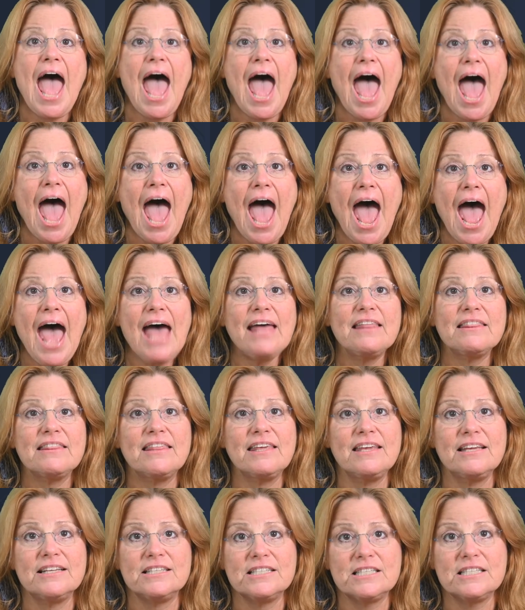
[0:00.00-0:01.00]
At
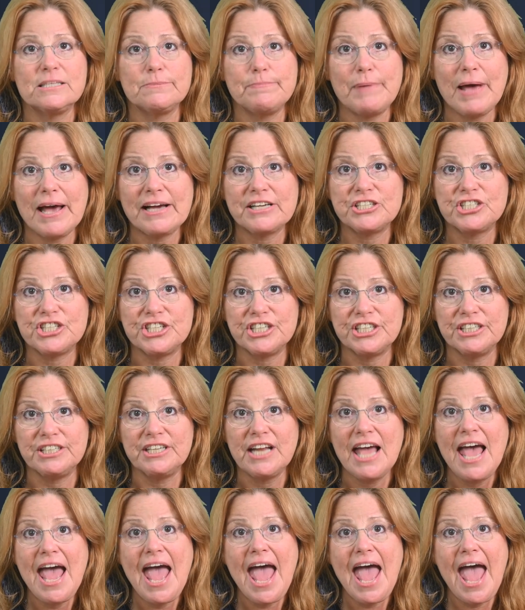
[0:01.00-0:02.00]
the inspection,
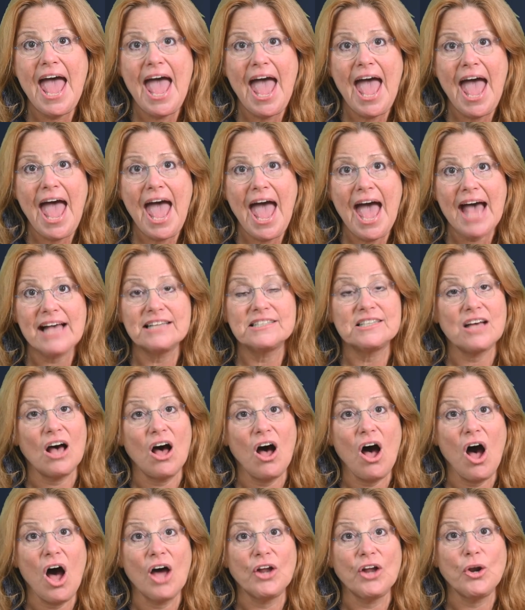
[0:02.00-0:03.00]
as
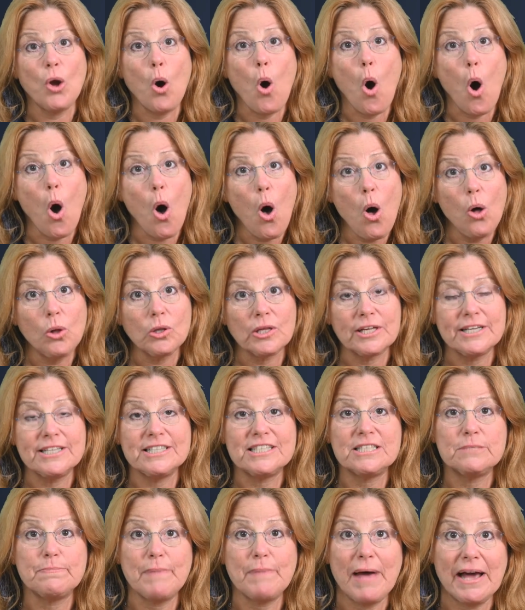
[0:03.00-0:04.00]
on all
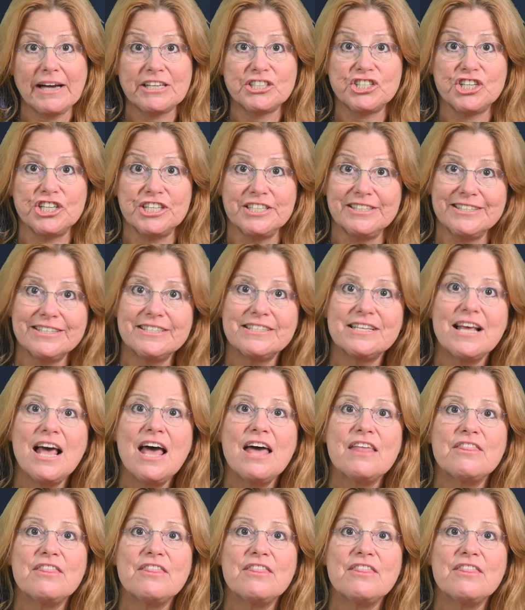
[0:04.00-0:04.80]
inspections,